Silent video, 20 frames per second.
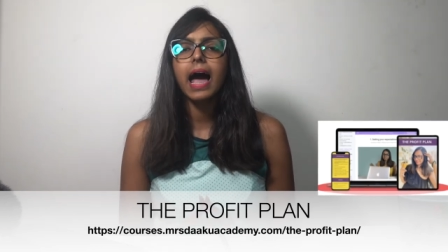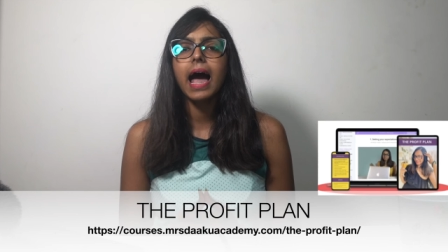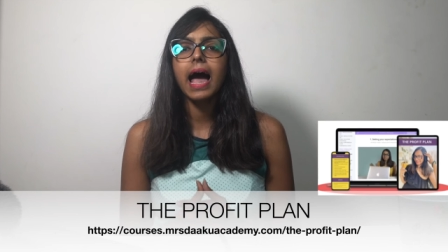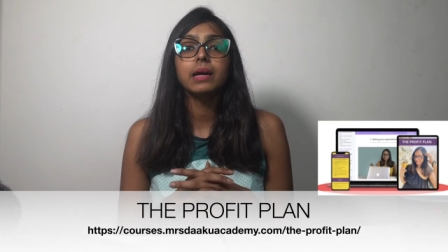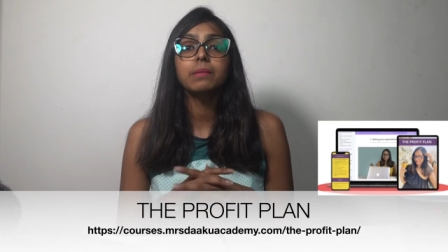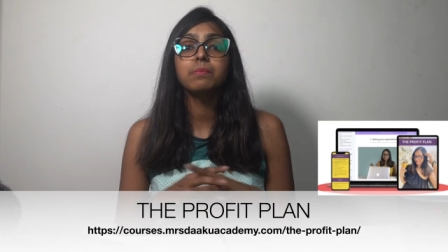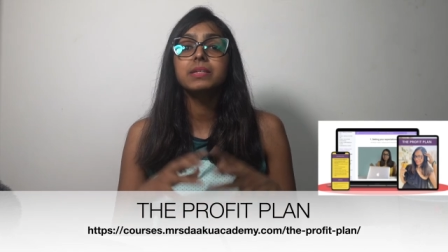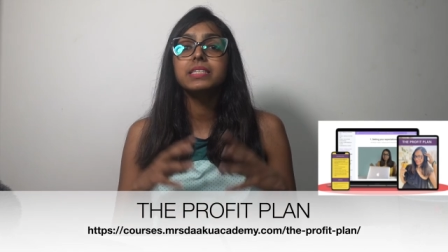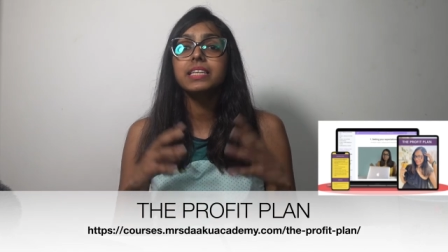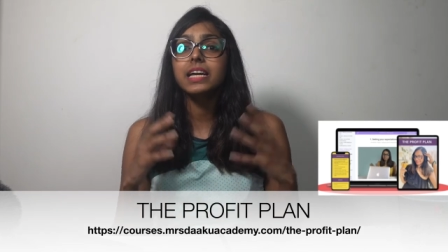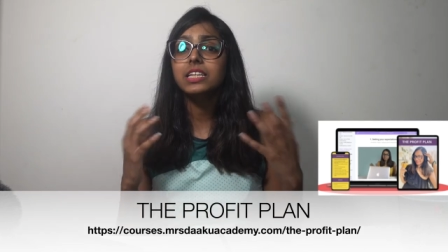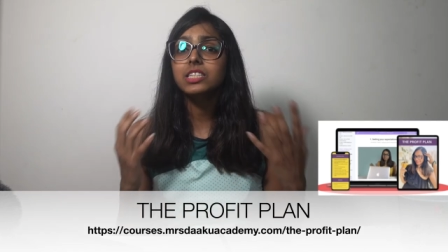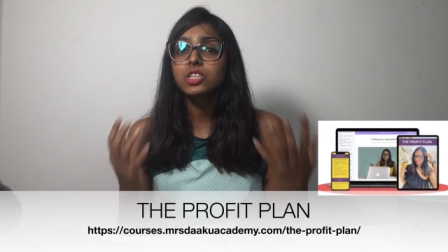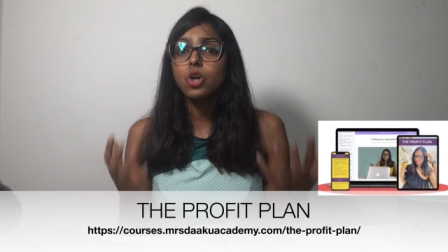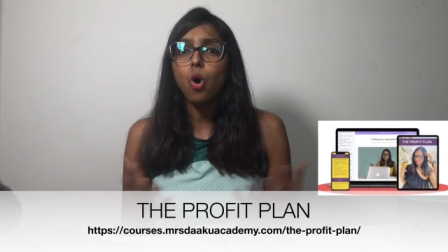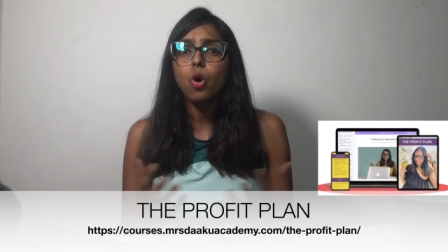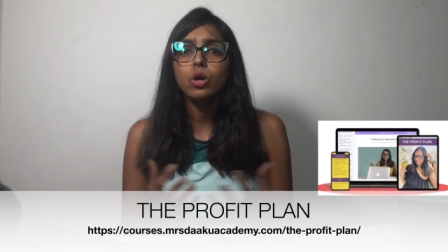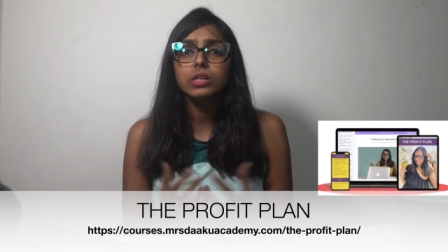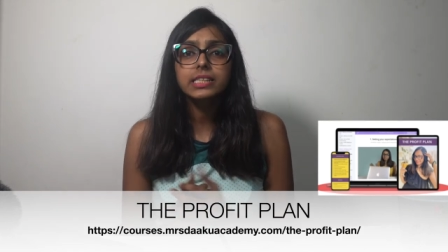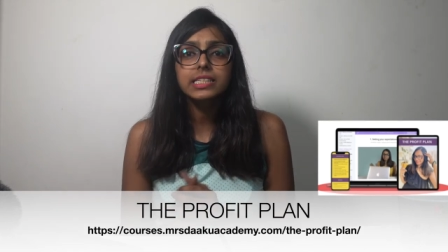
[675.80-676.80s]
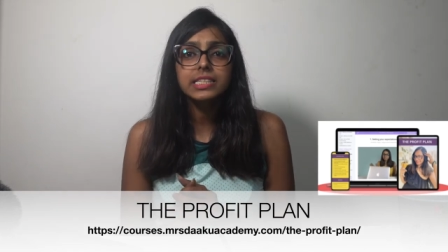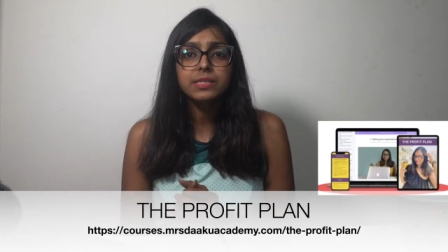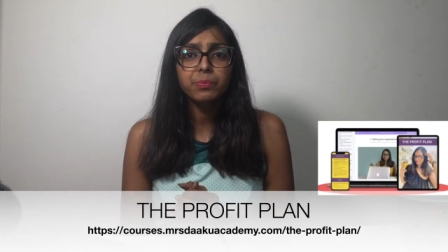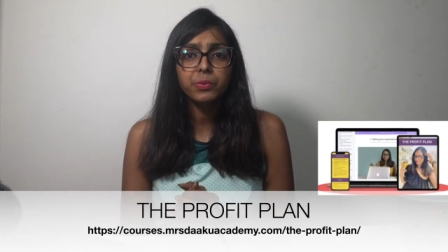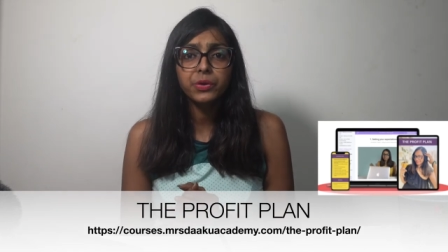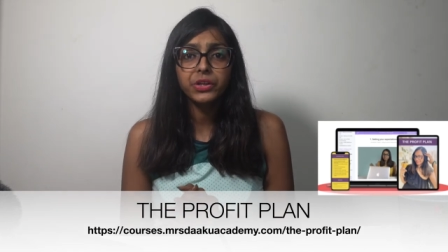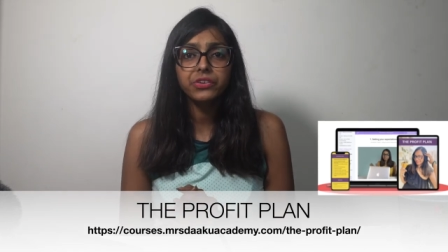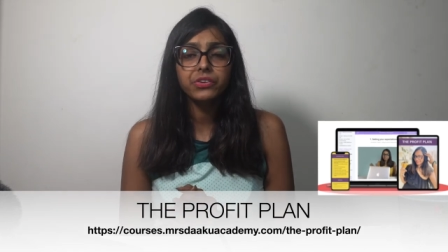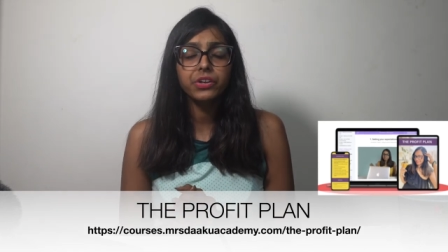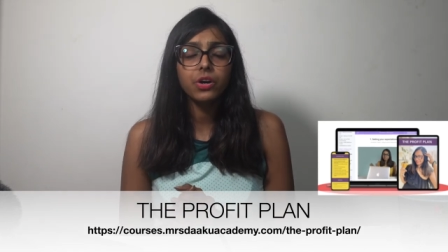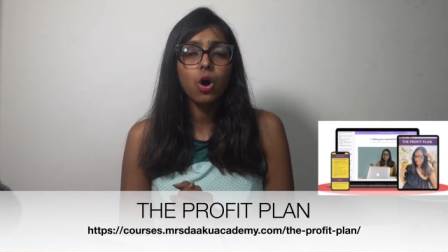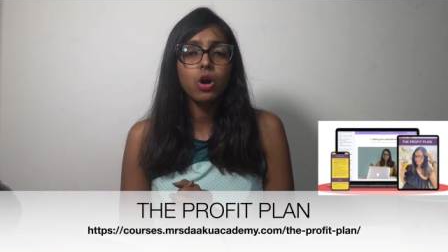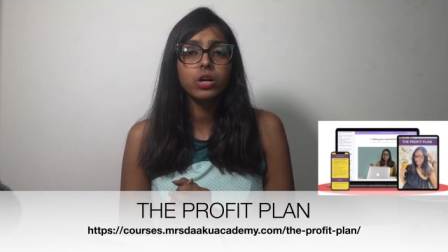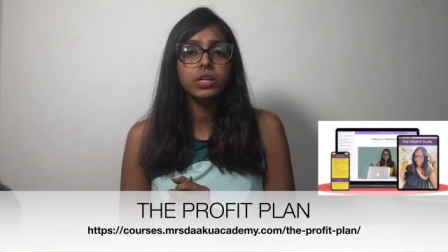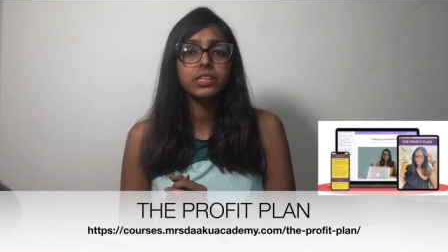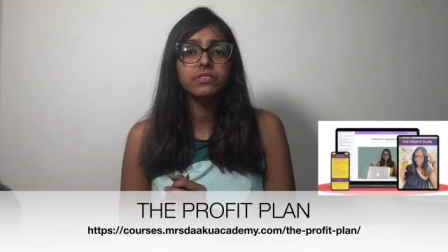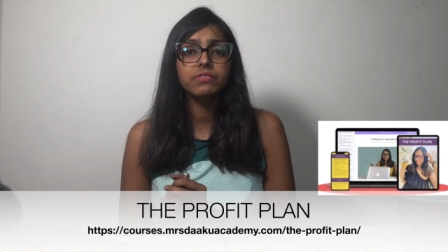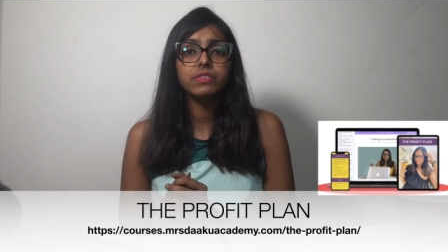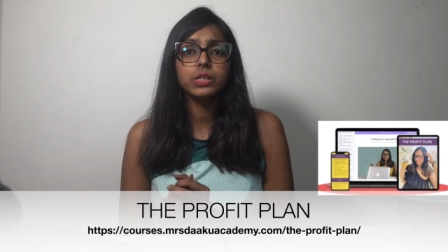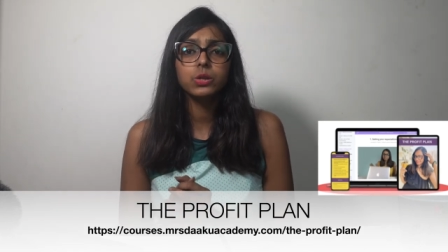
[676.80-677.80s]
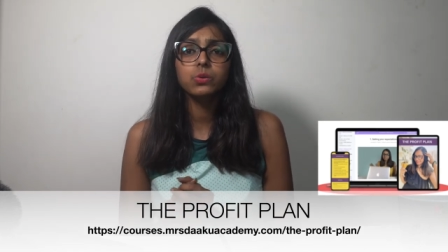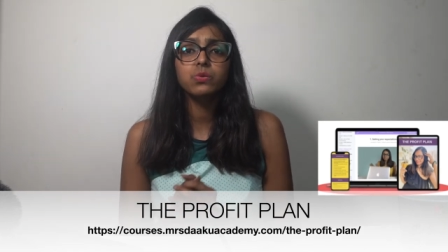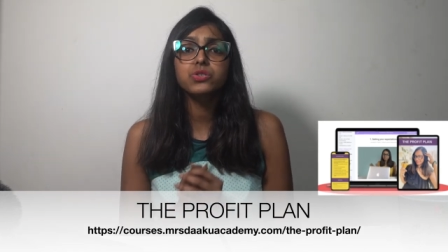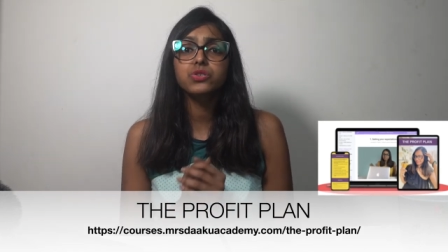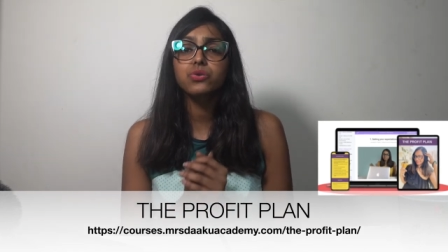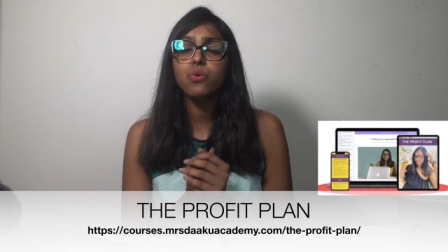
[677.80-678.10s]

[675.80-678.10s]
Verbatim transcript: And besides all these pre-recorded videos,